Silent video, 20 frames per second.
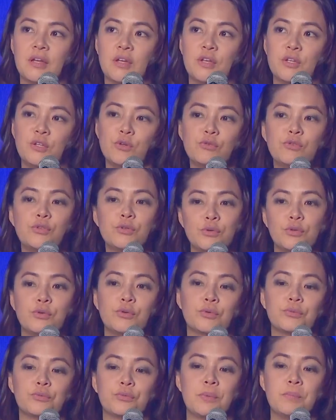you
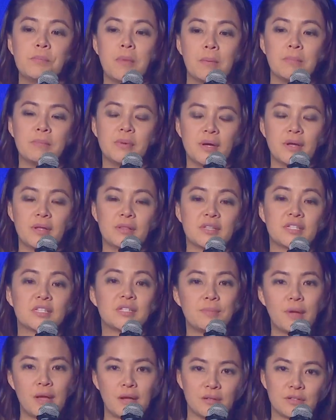do remember the
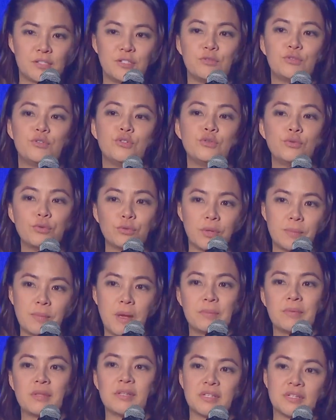smells, you do
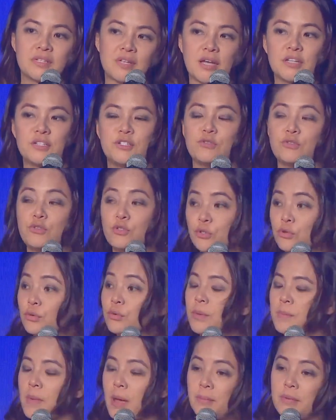remember the sights, you do
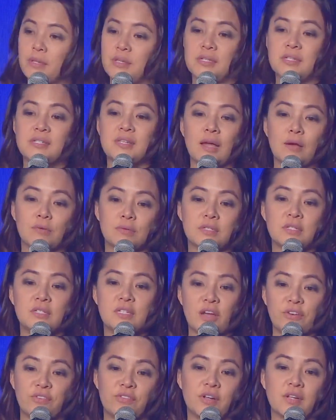remember the sounds,
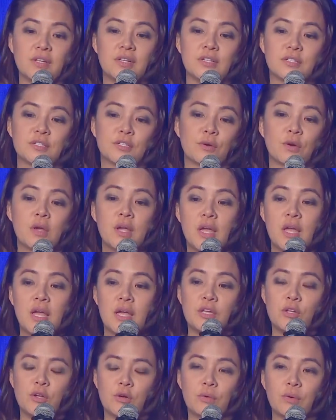definitely. So,
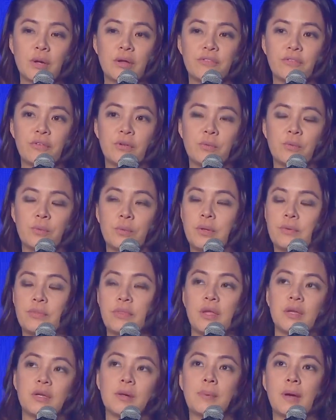we
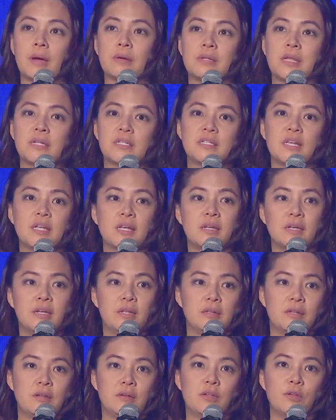think about, let's say,
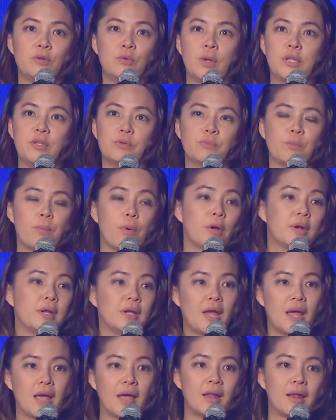when you board
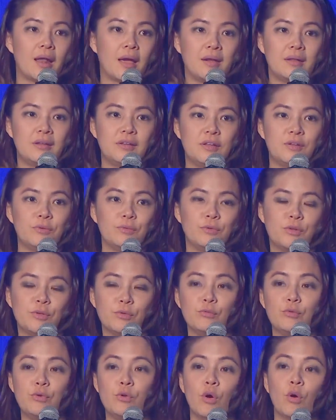an airline,
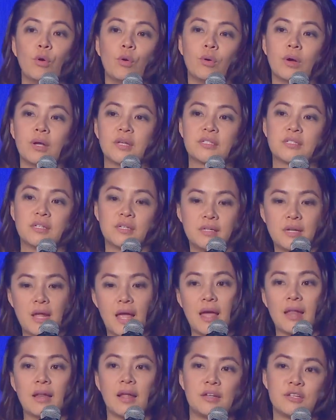you know a certain
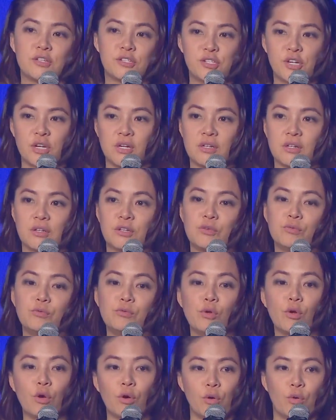airline's jingle, you
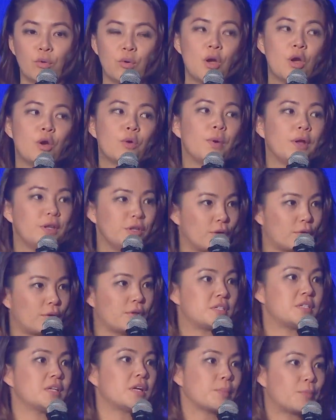know when you're
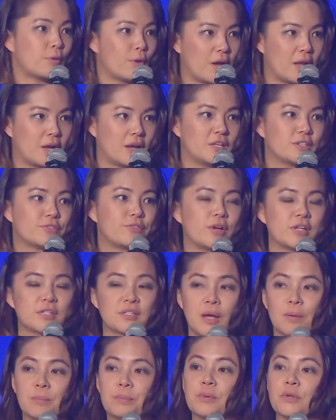on Singapore Airlines, for
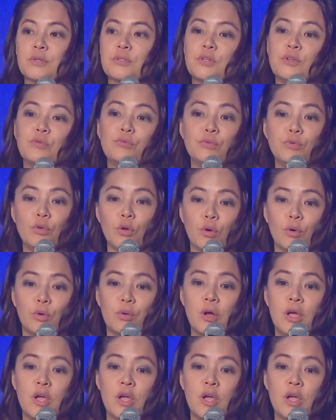example. So you know